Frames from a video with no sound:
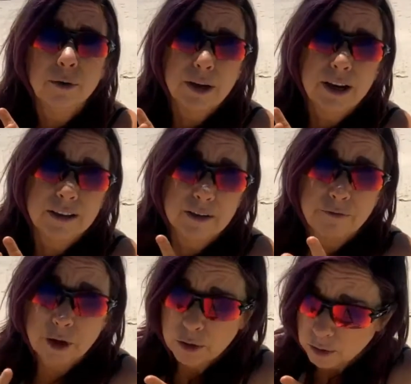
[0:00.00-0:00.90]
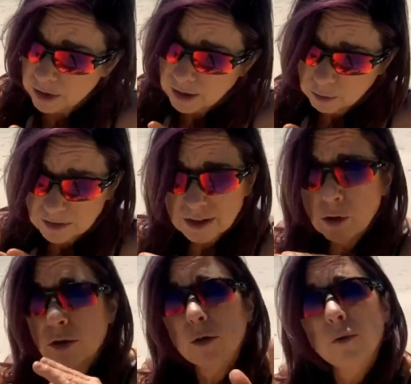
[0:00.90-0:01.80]
We got the food with
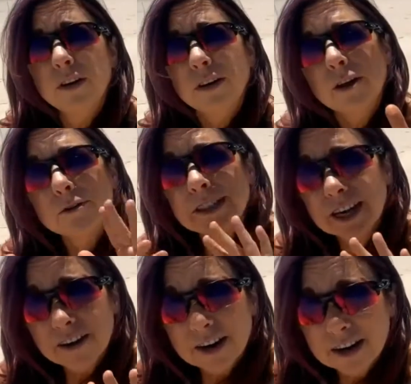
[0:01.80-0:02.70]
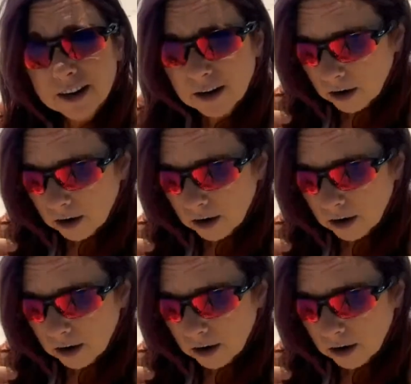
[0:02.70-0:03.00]
no gluten and no dairy.